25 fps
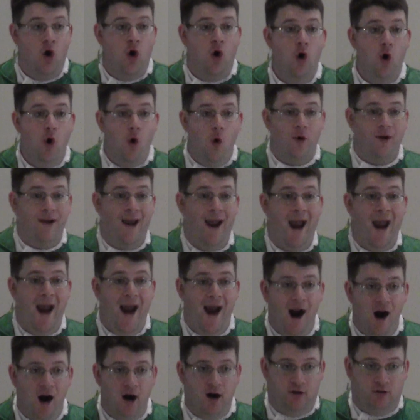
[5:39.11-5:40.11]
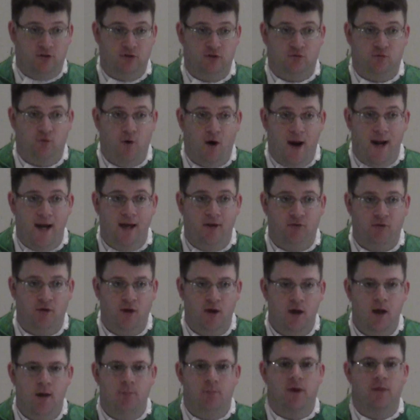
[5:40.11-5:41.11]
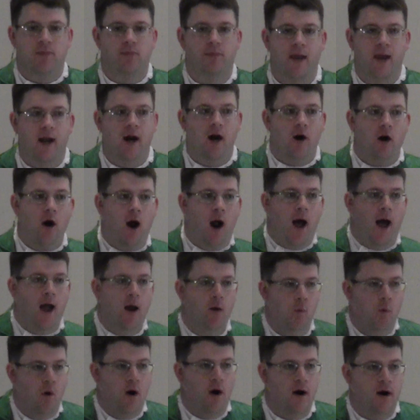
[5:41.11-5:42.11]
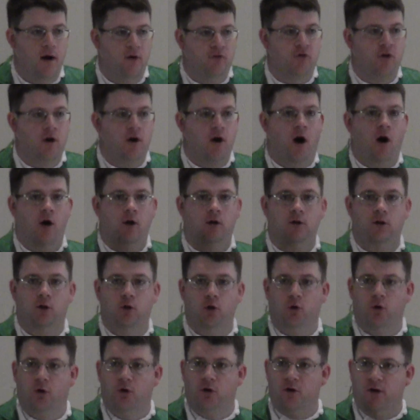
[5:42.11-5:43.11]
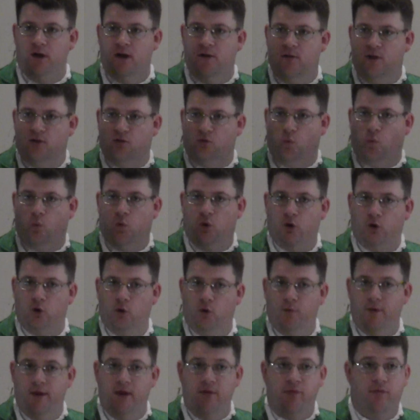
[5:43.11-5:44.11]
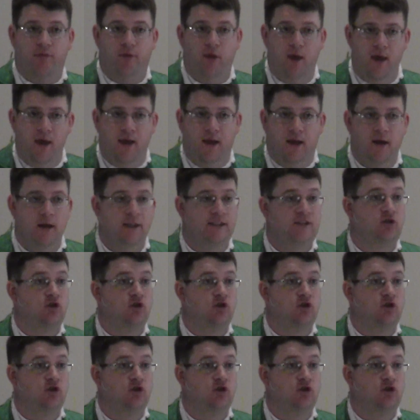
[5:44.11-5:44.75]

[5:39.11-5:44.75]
Who cares, right? But there I was, allured in this worldly thing,